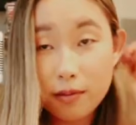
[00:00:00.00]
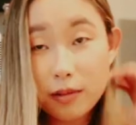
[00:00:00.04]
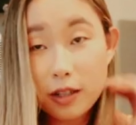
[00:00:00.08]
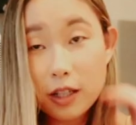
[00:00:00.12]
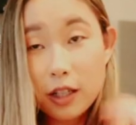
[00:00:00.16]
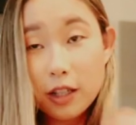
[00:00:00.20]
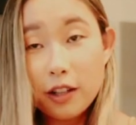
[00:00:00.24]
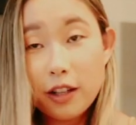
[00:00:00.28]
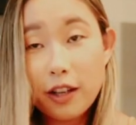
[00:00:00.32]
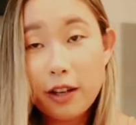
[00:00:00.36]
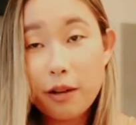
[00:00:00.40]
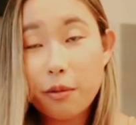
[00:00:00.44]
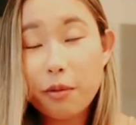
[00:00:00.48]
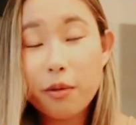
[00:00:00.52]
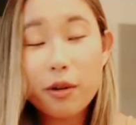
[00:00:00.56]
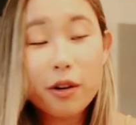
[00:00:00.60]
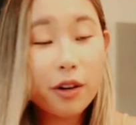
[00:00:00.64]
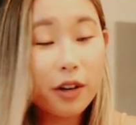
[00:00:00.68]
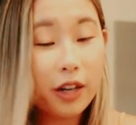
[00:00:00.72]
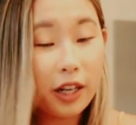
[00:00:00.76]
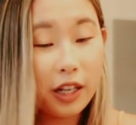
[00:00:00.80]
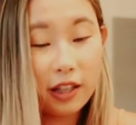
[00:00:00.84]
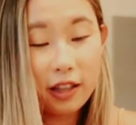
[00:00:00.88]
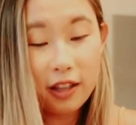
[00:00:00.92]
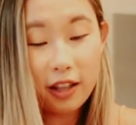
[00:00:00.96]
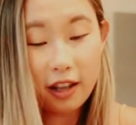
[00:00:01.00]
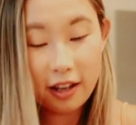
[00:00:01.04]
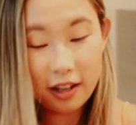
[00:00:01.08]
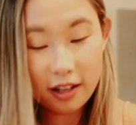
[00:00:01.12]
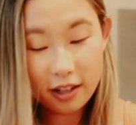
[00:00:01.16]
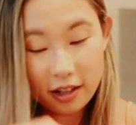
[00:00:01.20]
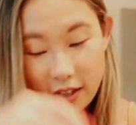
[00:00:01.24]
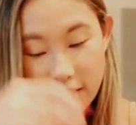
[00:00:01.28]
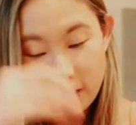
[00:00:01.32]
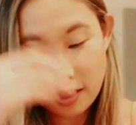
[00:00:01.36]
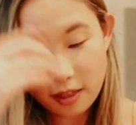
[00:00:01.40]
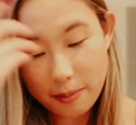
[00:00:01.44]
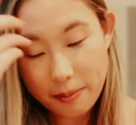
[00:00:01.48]
are like worried that
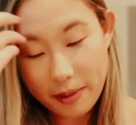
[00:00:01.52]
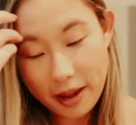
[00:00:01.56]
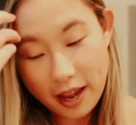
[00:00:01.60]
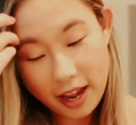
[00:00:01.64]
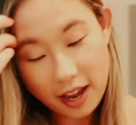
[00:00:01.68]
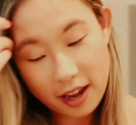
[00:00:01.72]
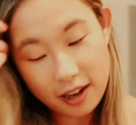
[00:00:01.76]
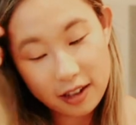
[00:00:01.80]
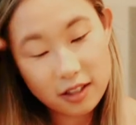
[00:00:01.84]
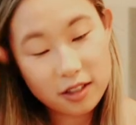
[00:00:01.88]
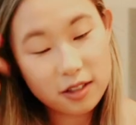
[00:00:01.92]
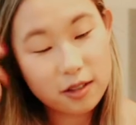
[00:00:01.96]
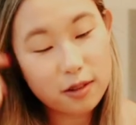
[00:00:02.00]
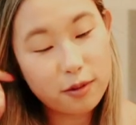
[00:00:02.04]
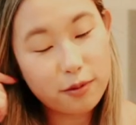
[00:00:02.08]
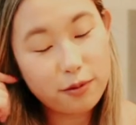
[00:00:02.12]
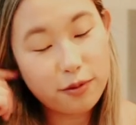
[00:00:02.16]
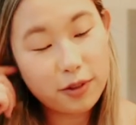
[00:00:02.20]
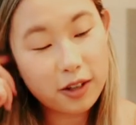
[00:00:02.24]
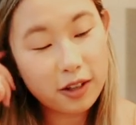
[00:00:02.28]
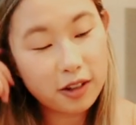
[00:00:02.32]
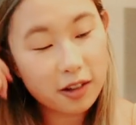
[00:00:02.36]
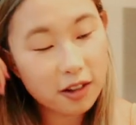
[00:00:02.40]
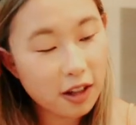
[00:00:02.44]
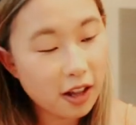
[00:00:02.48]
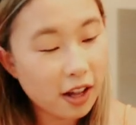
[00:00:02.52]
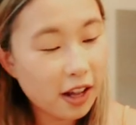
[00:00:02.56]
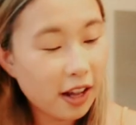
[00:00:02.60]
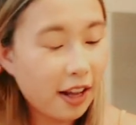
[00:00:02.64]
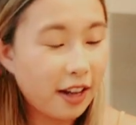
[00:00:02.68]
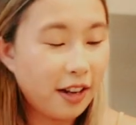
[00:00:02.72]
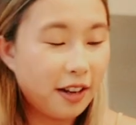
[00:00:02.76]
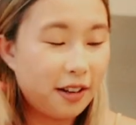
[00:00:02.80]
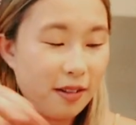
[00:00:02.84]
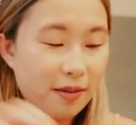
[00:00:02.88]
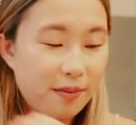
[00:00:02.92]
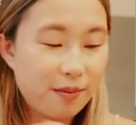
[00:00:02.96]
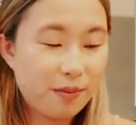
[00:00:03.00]
like the bag doesn't fit a lot,